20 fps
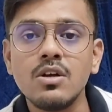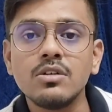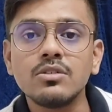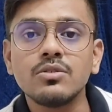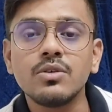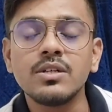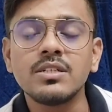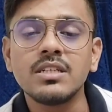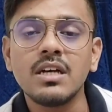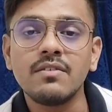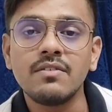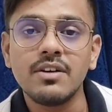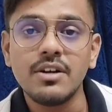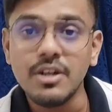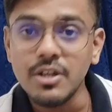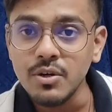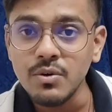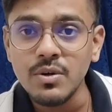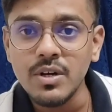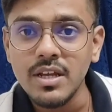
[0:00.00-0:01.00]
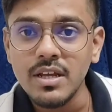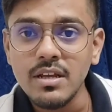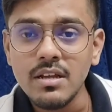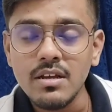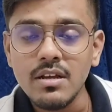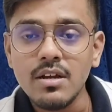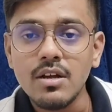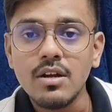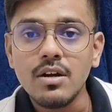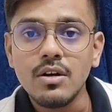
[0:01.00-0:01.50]
So it's our
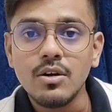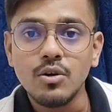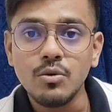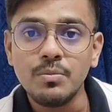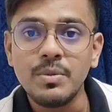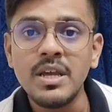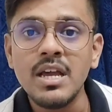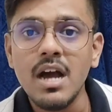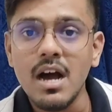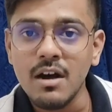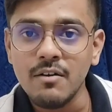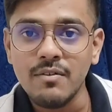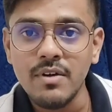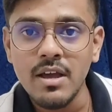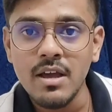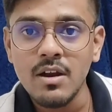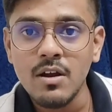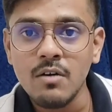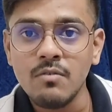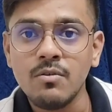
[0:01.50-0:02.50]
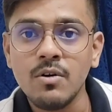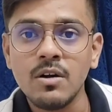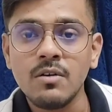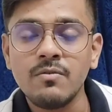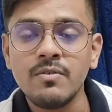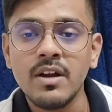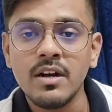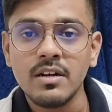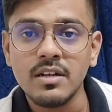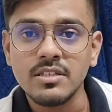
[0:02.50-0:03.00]
duty to be aware of what
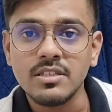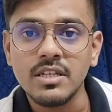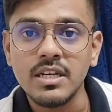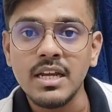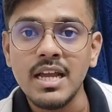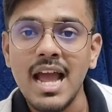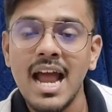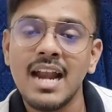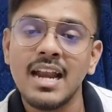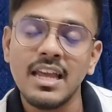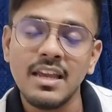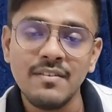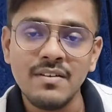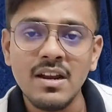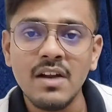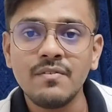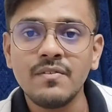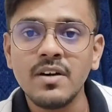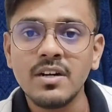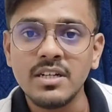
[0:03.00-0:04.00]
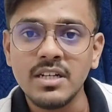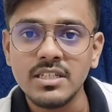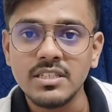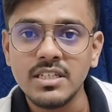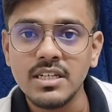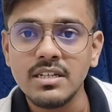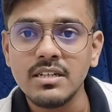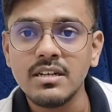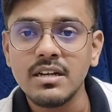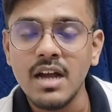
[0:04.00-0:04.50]
we are touching, and even after
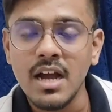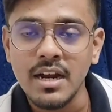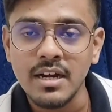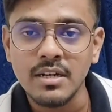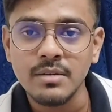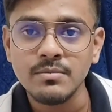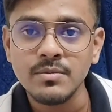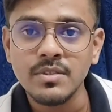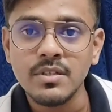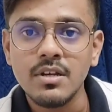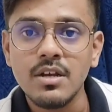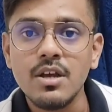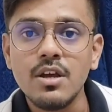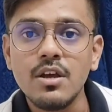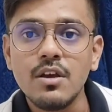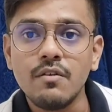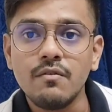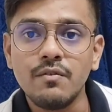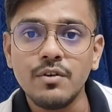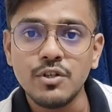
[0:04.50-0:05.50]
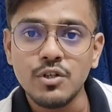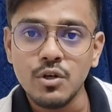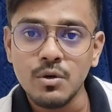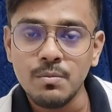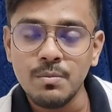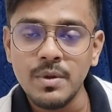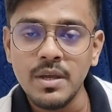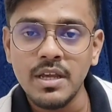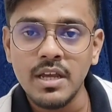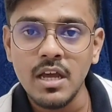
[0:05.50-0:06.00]
touching items we
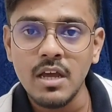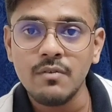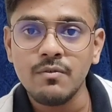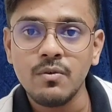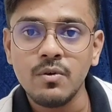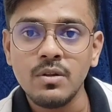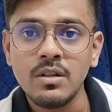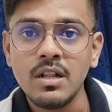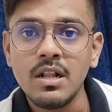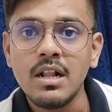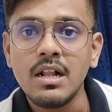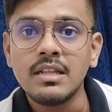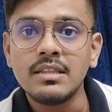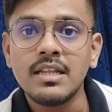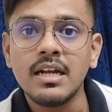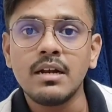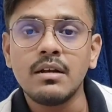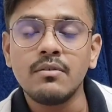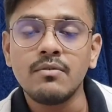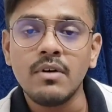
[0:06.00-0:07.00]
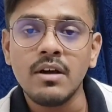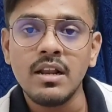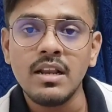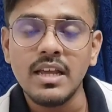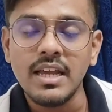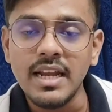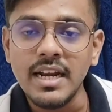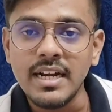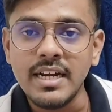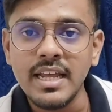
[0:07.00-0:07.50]
should be careful that while
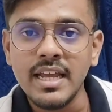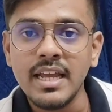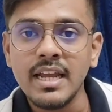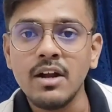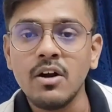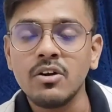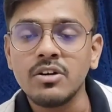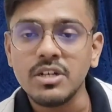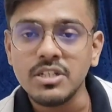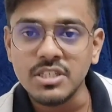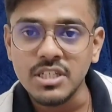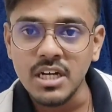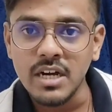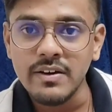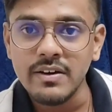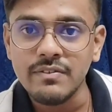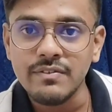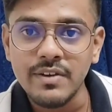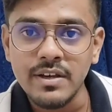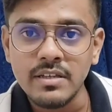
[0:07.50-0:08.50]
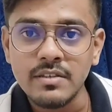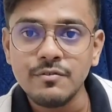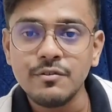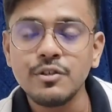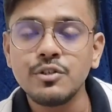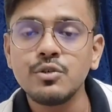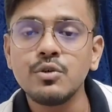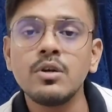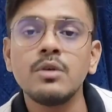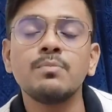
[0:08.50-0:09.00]
eating or touching our face,
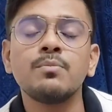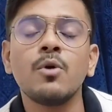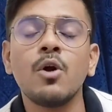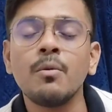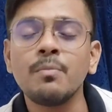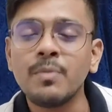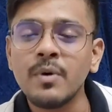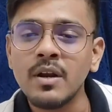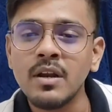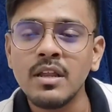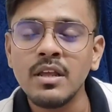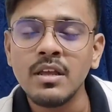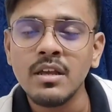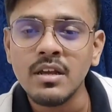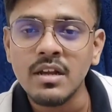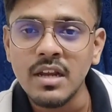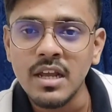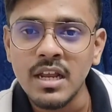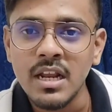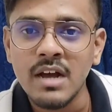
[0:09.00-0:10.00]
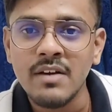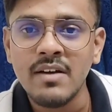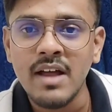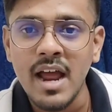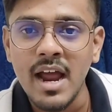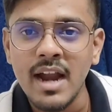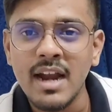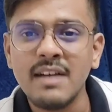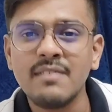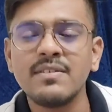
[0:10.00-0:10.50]
we should properly clean our
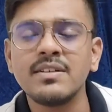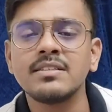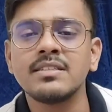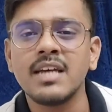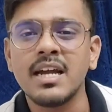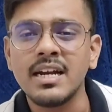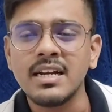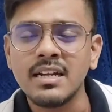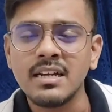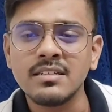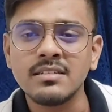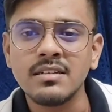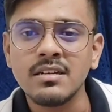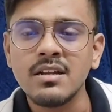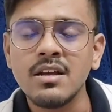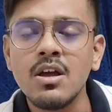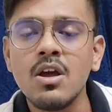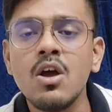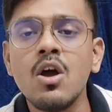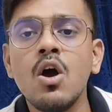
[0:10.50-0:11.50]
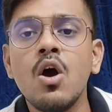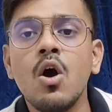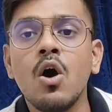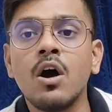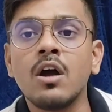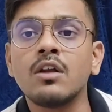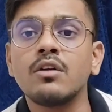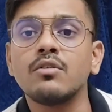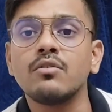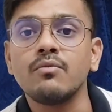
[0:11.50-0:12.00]
hand with sanitizer,
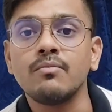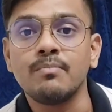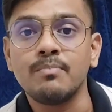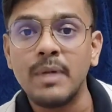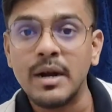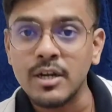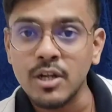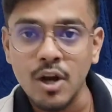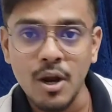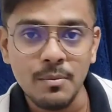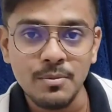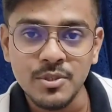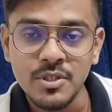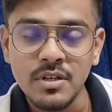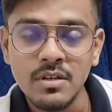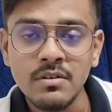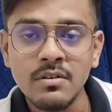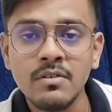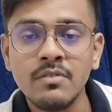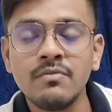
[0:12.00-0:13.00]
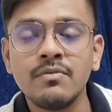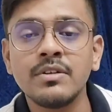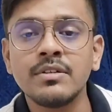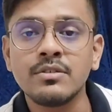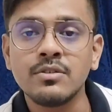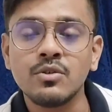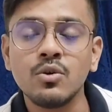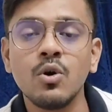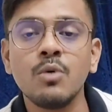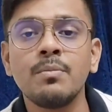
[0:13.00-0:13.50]
or better option
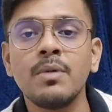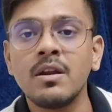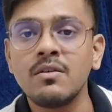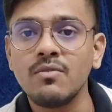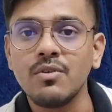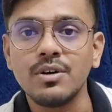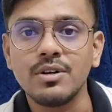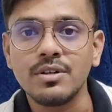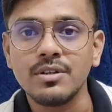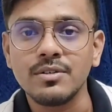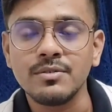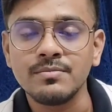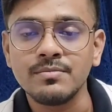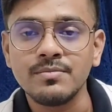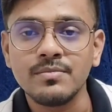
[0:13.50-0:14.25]
with soap and water.